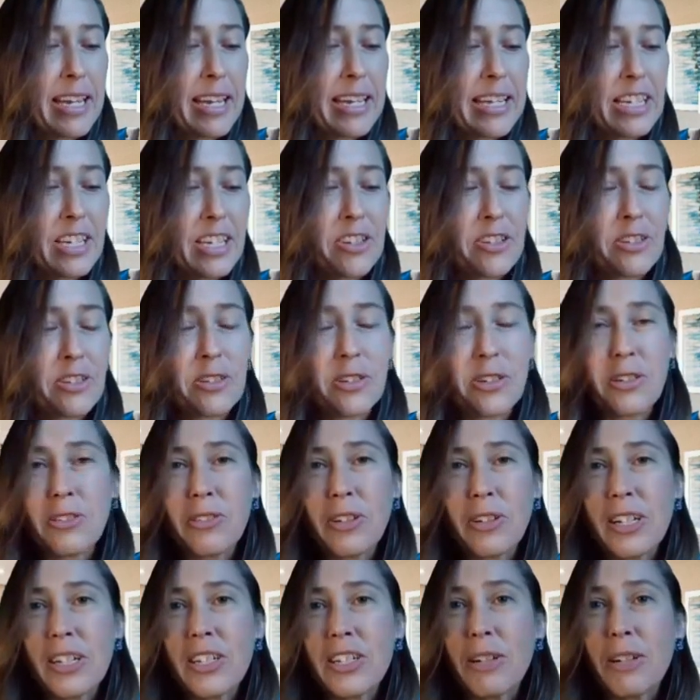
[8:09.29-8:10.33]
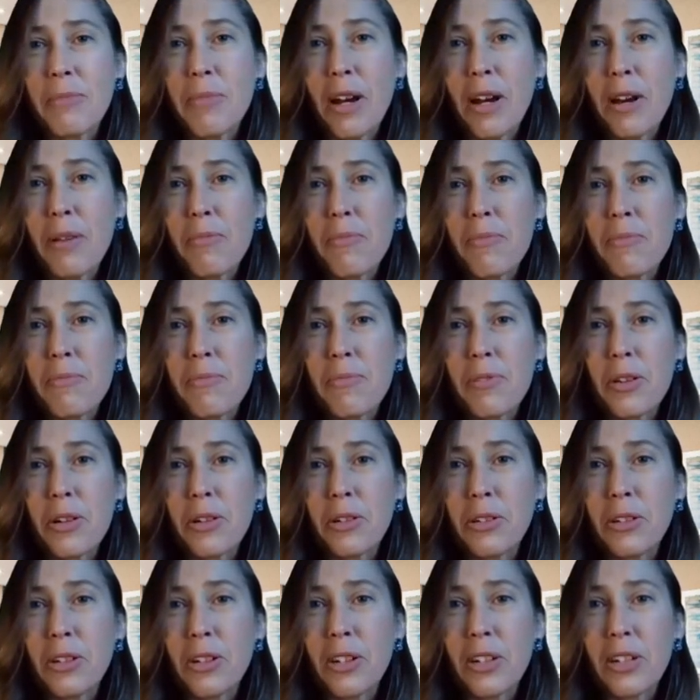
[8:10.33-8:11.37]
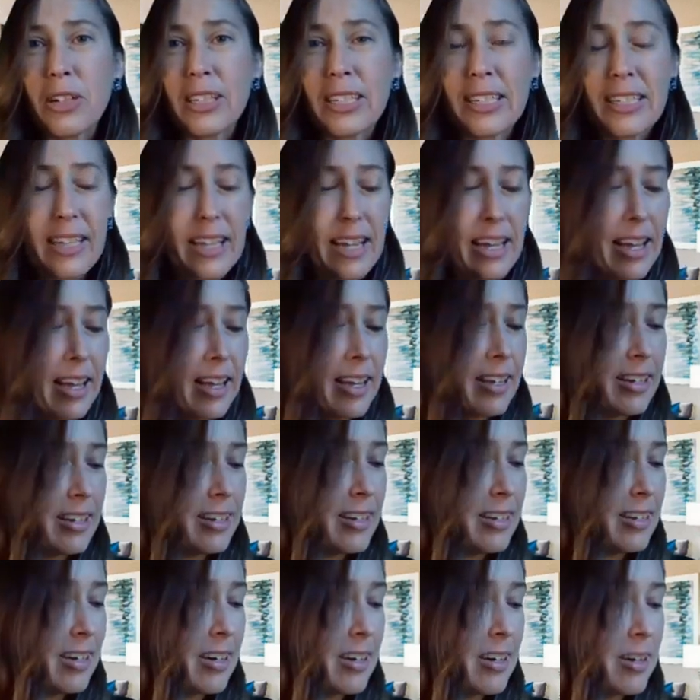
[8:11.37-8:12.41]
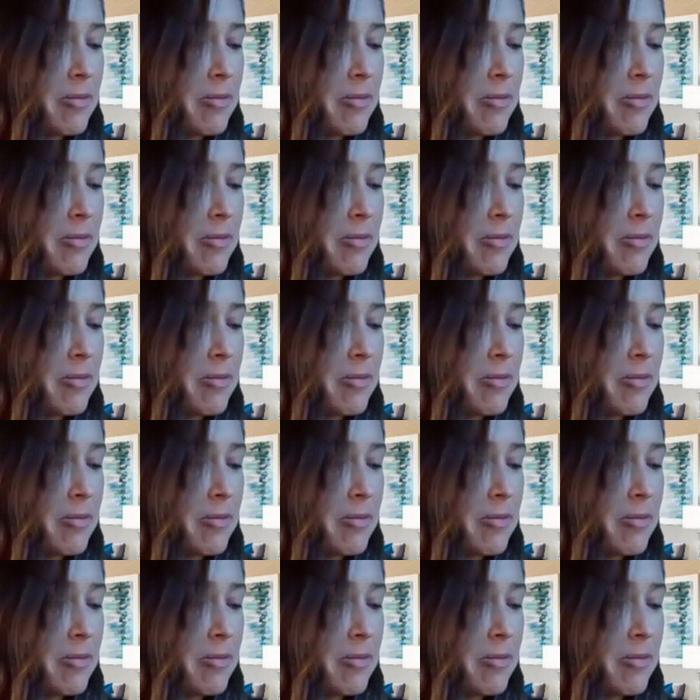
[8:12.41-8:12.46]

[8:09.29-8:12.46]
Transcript: initial question about prologues and